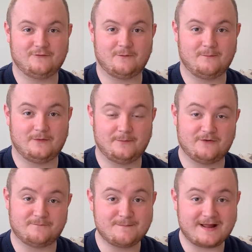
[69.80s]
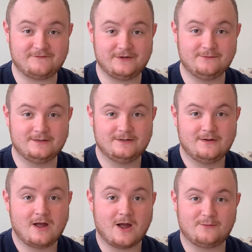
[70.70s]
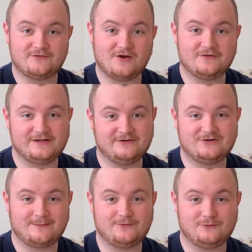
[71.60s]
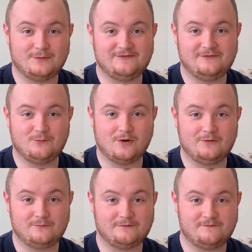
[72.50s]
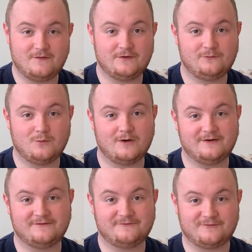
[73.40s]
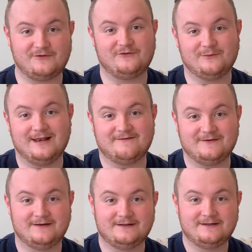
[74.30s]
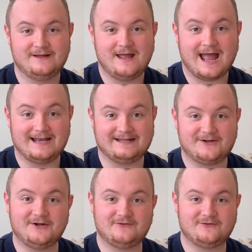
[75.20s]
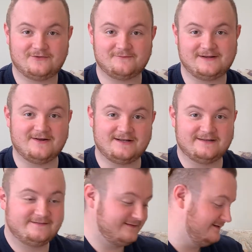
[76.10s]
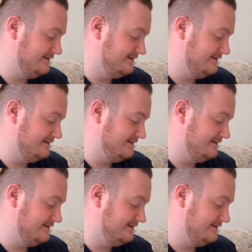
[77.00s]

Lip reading: from the book of Matthew. We're starting in chapter 21 with verse 1 through to 11. And it goes something like this.